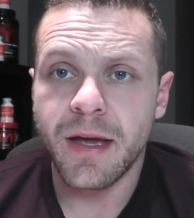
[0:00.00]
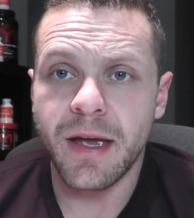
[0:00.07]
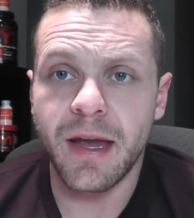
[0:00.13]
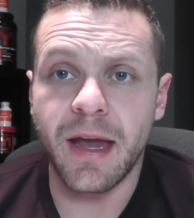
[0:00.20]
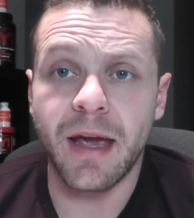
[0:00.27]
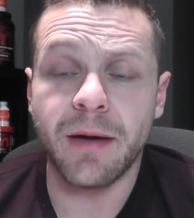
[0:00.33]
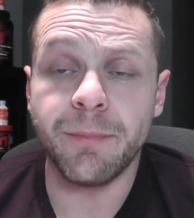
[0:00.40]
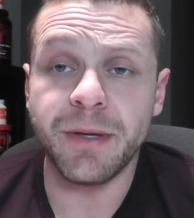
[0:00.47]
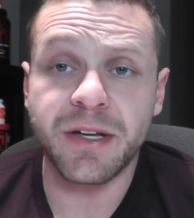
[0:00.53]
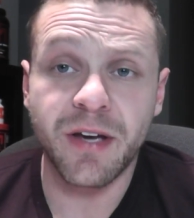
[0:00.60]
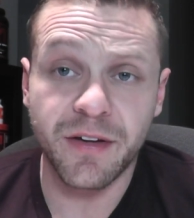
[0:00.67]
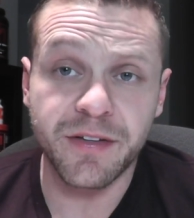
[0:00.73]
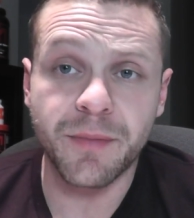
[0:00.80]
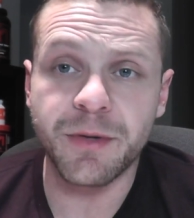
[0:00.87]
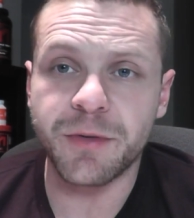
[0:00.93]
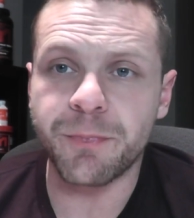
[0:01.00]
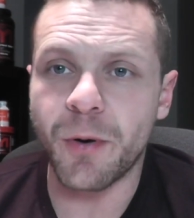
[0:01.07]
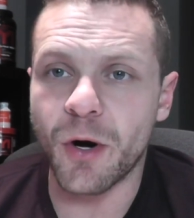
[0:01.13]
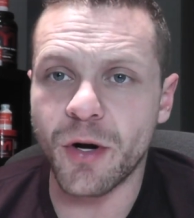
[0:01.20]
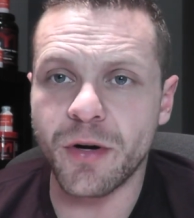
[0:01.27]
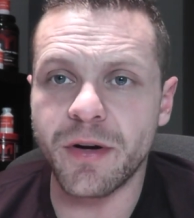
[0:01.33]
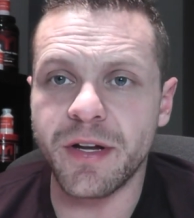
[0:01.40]
And because I'm his
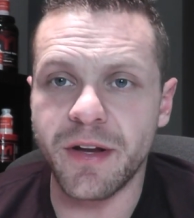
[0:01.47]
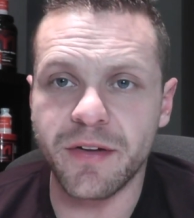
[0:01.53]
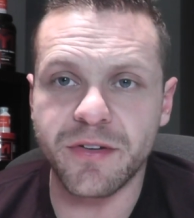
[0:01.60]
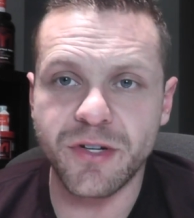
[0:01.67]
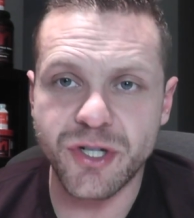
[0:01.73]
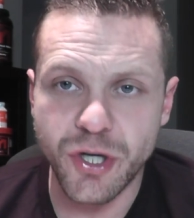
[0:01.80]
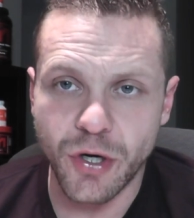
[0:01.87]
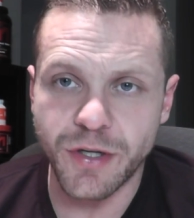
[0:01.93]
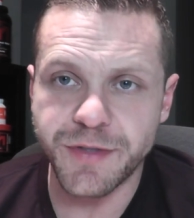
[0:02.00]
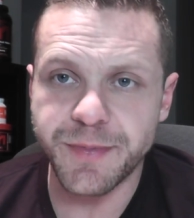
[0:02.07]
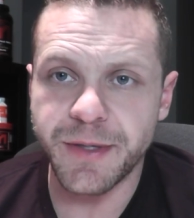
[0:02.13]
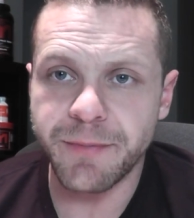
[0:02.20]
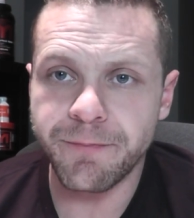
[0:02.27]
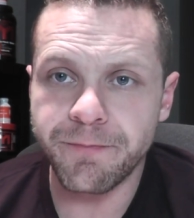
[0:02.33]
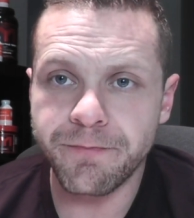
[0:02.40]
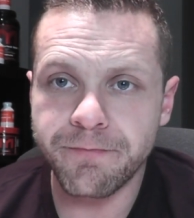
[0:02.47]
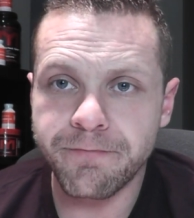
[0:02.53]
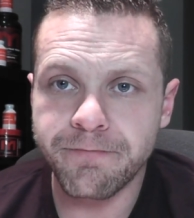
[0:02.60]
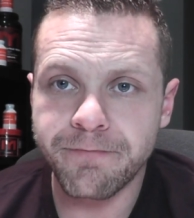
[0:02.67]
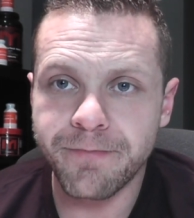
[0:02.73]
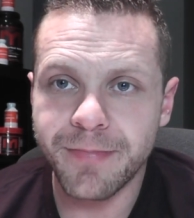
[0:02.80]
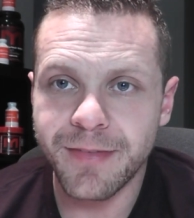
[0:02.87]
partner, he doesn't charge me.
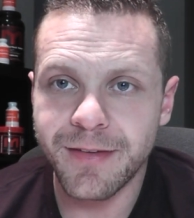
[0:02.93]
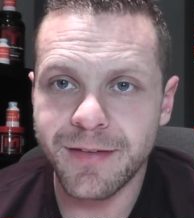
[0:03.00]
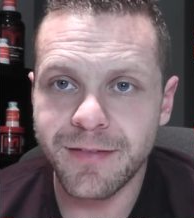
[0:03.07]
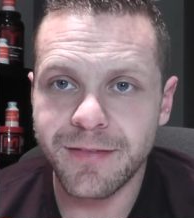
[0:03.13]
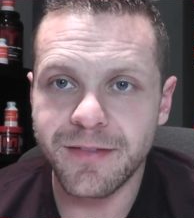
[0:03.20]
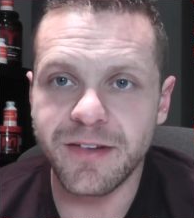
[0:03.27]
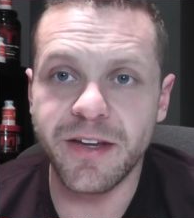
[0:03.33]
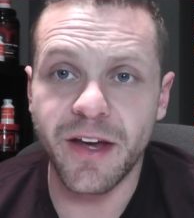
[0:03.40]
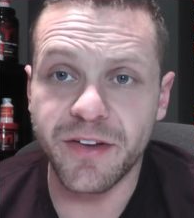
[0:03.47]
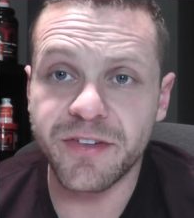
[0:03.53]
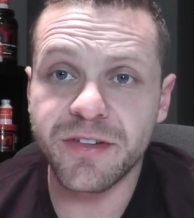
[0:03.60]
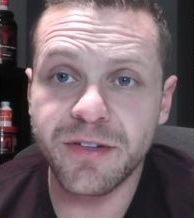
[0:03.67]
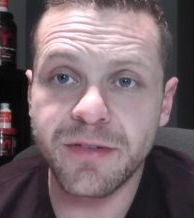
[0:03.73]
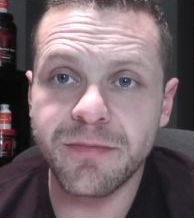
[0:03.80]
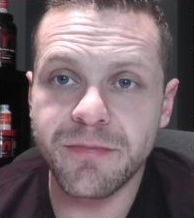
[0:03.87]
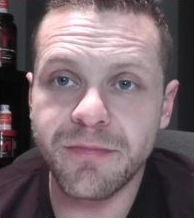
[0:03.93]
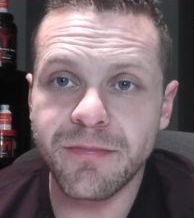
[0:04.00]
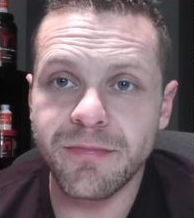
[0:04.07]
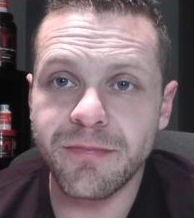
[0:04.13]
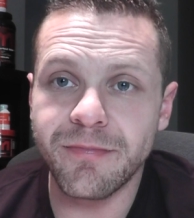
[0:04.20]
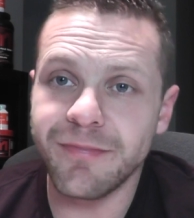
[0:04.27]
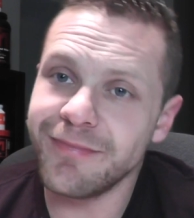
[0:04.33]
Yes.
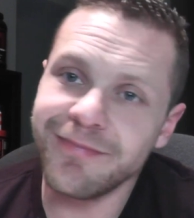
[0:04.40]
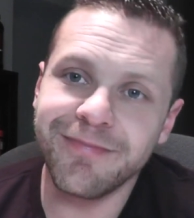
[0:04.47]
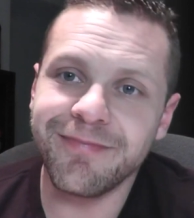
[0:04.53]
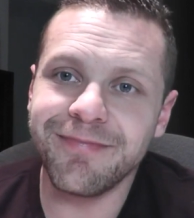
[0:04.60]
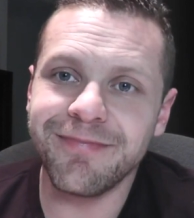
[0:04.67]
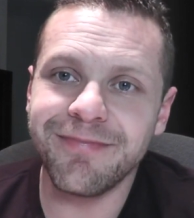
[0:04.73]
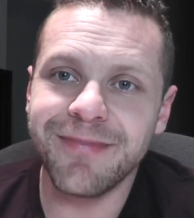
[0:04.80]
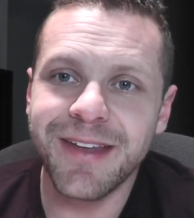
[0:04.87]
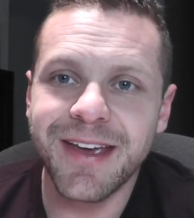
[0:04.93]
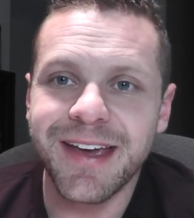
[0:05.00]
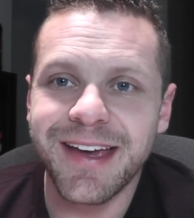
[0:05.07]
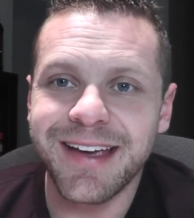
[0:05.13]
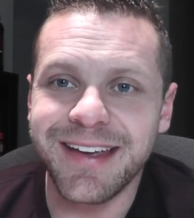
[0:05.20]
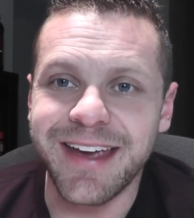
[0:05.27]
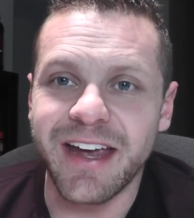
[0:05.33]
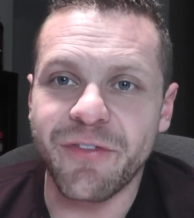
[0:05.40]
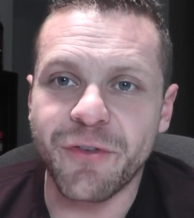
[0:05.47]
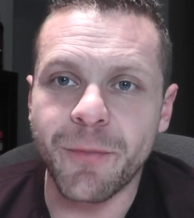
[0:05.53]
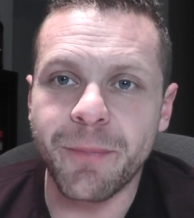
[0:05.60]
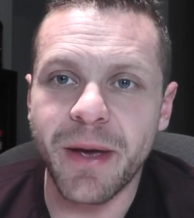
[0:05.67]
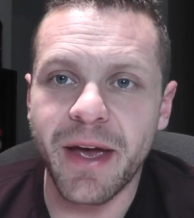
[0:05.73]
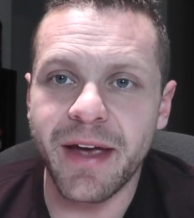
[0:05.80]
Gay
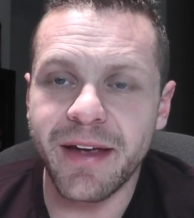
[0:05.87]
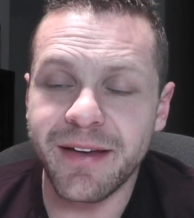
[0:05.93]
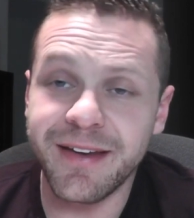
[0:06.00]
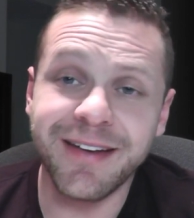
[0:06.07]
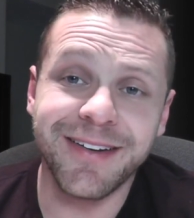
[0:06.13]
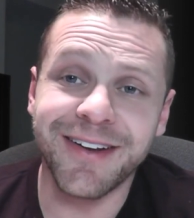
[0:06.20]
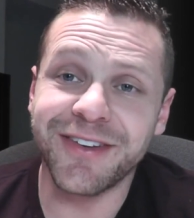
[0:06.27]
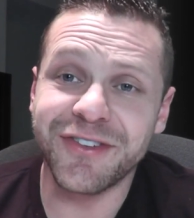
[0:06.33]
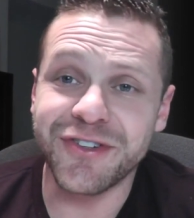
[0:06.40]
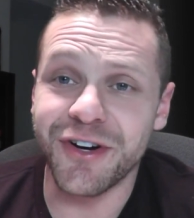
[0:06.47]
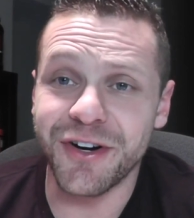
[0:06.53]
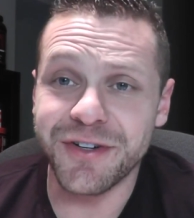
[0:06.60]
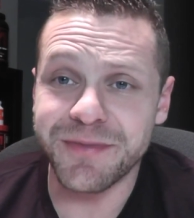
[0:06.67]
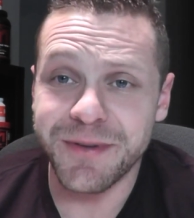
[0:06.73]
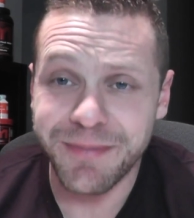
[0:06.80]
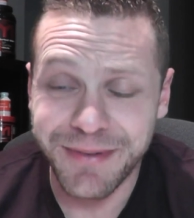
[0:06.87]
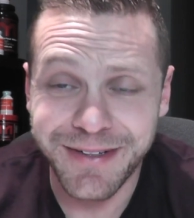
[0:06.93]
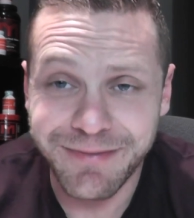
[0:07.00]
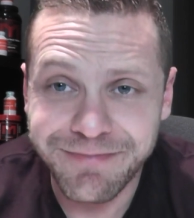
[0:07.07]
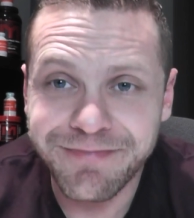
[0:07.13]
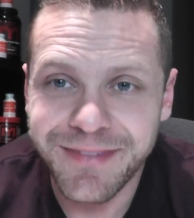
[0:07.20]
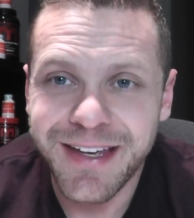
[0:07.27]
for pay. He does charge me.
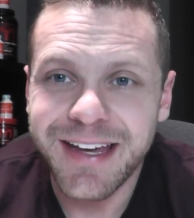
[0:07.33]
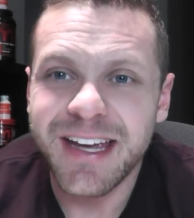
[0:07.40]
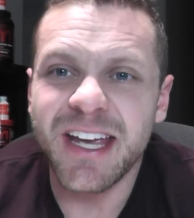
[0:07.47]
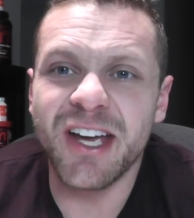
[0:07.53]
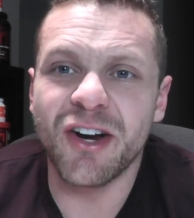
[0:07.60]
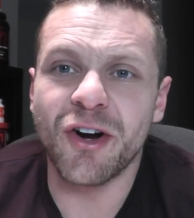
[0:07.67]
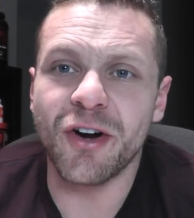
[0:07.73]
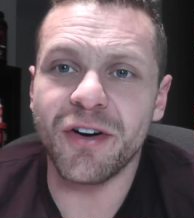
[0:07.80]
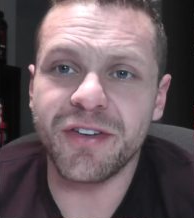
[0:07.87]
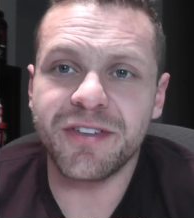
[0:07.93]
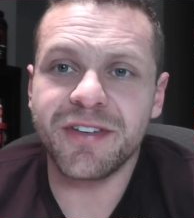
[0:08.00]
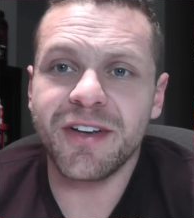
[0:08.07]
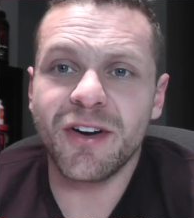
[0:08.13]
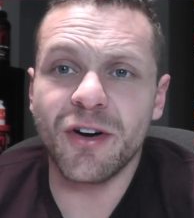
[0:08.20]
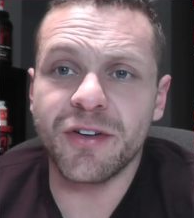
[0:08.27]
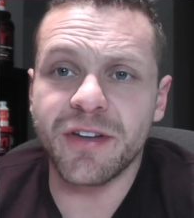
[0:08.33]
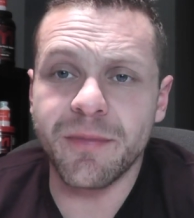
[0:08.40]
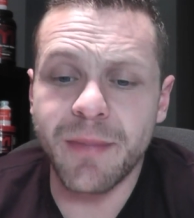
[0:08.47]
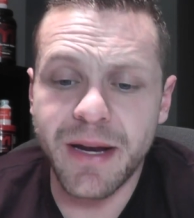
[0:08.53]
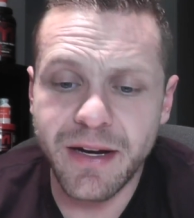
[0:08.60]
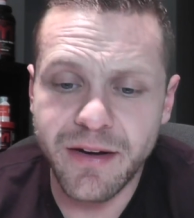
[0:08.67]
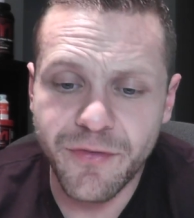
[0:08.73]
It hurts. Hurts
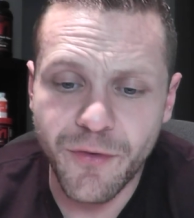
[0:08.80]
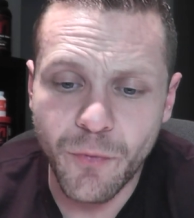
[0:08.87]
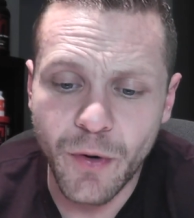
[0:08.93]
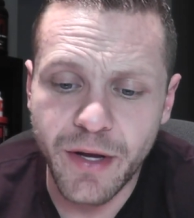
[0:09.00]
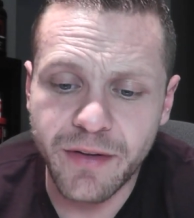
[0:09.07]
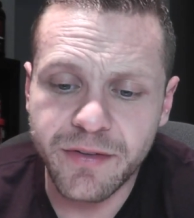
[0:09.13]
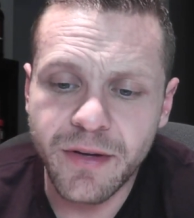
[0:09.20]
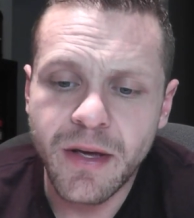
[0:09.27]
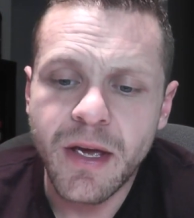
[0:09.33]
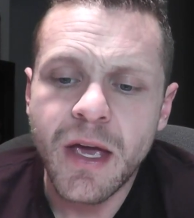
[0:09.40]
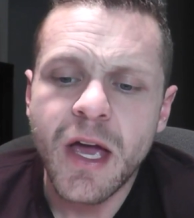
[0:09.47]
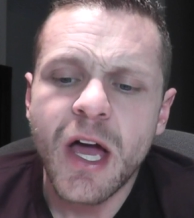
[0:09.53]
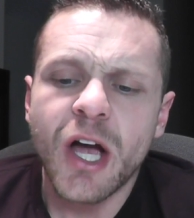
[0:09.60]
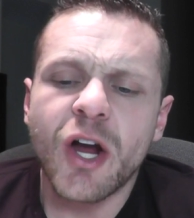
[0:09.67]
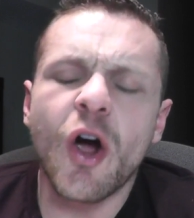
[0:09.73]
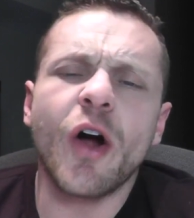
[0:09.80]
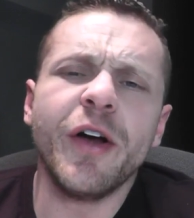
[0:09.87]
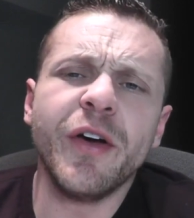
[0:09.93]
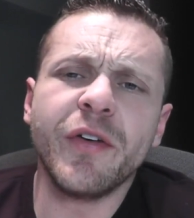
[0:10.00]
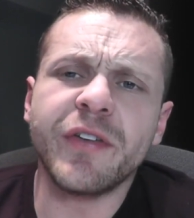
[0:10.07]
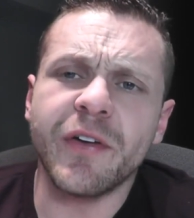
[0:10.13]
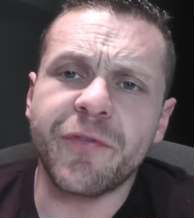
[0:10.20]
in many different ways.
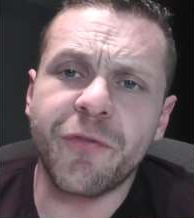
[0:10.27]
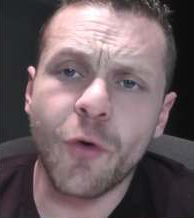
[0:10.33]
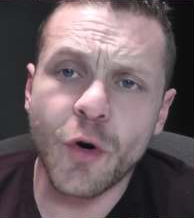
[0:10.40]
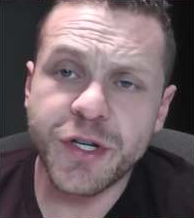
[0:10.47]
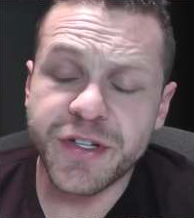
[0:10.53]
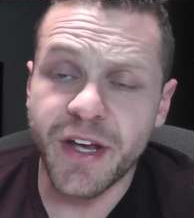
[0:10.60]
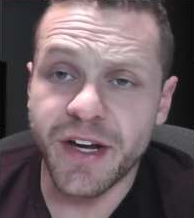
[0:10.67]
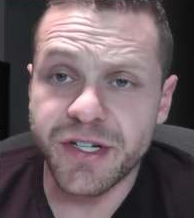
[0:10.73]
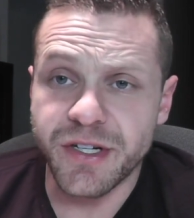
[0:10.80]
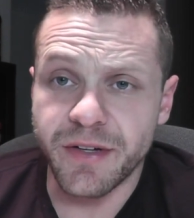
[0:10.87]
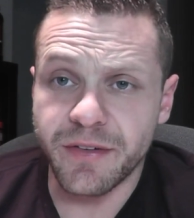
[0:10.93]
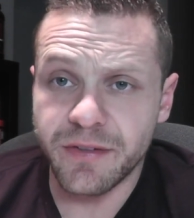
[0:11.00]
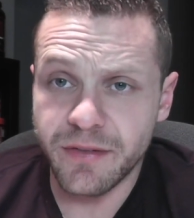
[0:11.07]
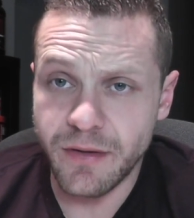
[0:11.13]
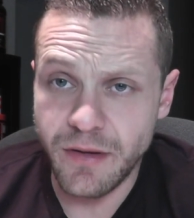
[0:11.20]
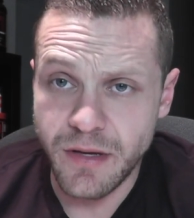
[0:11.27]
Cardio is at four sessions.